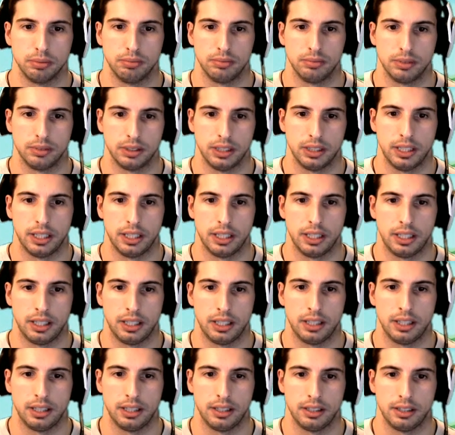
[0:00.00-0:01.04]

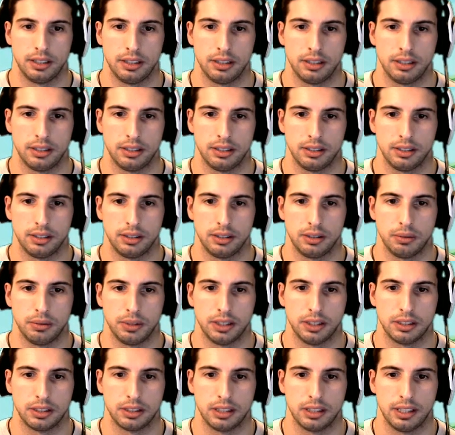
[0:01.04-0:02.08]
Uh, you know
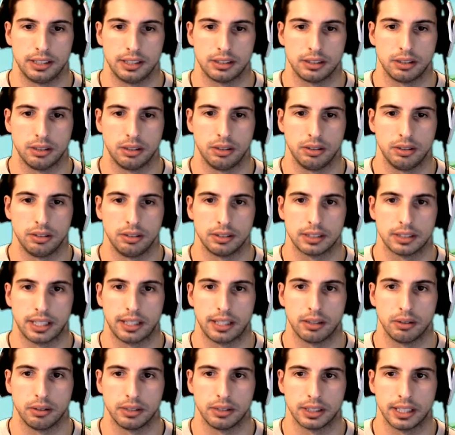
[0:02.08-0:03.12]
what? Let's go
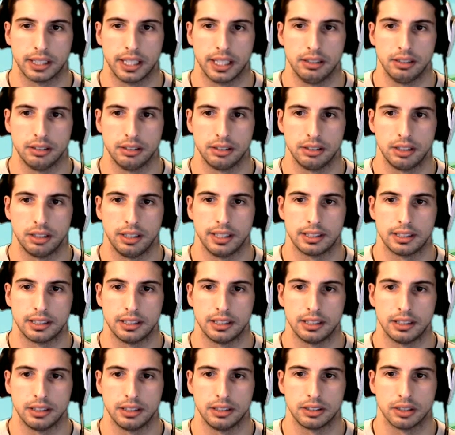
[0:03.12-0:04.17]
Cyclone again. Let's
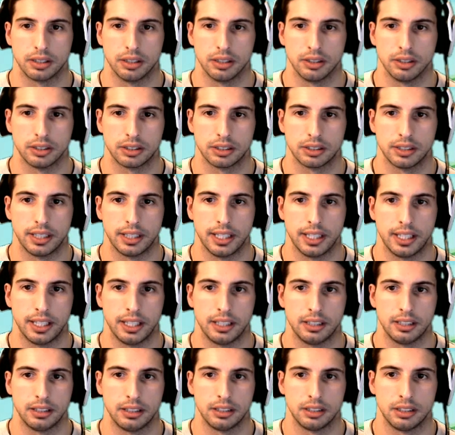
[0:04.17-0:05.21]
hit these girls.
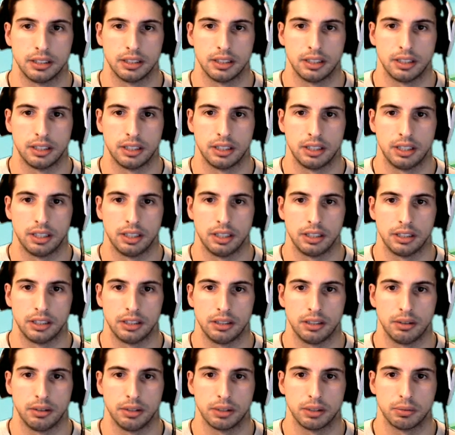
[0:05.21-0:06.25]
And you
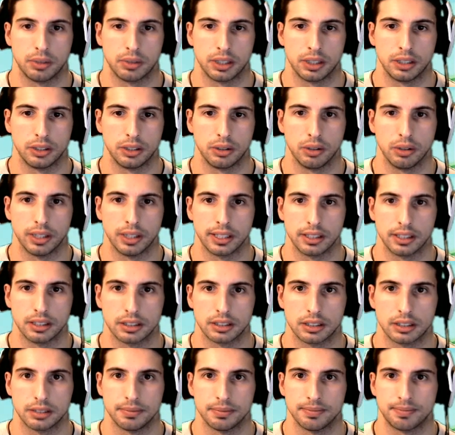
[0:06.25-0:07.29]
know what? We're gonna go like
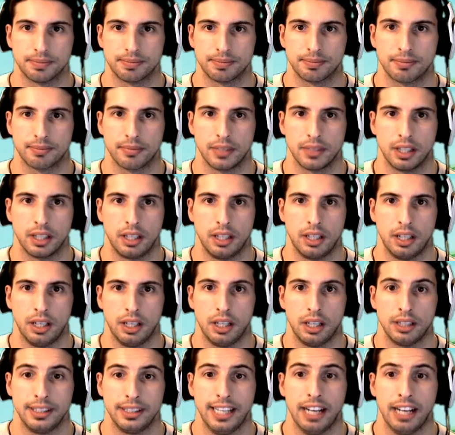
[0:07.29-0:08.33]
this.
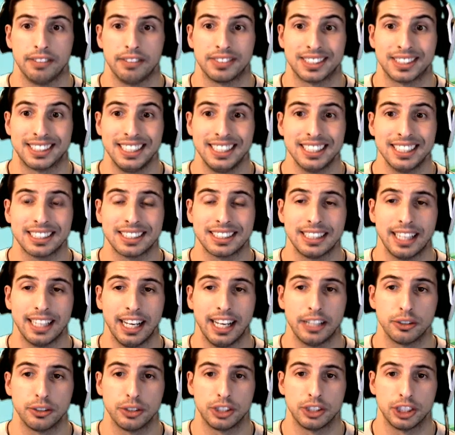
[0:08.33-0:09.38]
They have 60
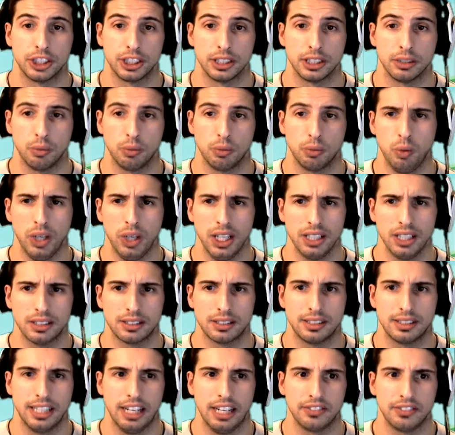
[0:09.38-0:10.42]
energy. What?
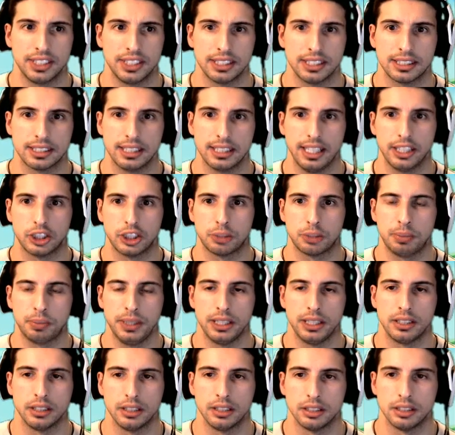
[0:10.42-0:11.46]
They have 60
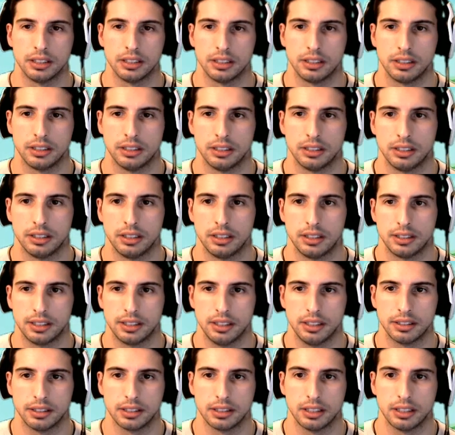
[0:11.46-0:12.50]
HP.
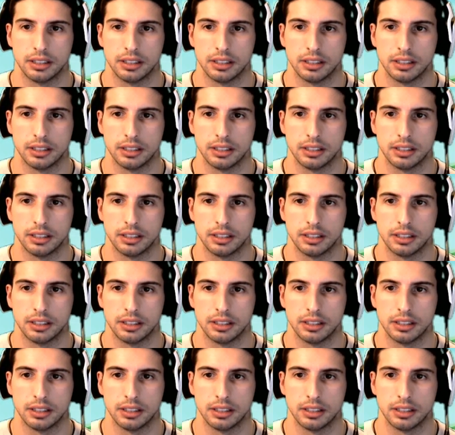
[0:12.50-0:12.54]
Seriously?